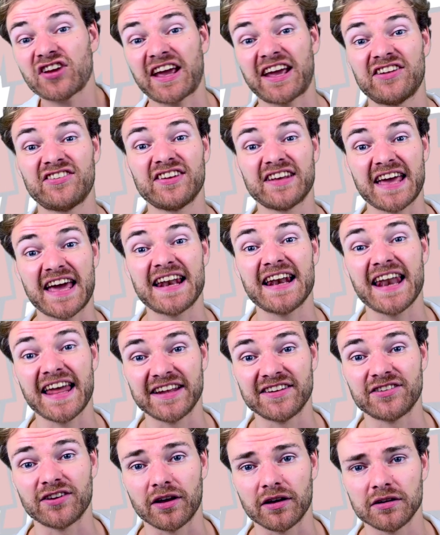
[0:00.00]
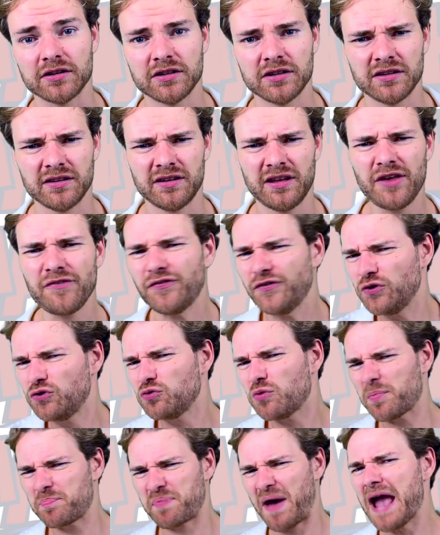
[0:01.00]
it again later. If you do a
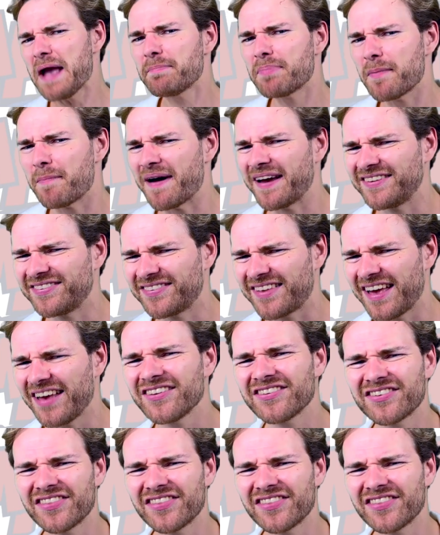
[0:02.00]
paper-based test,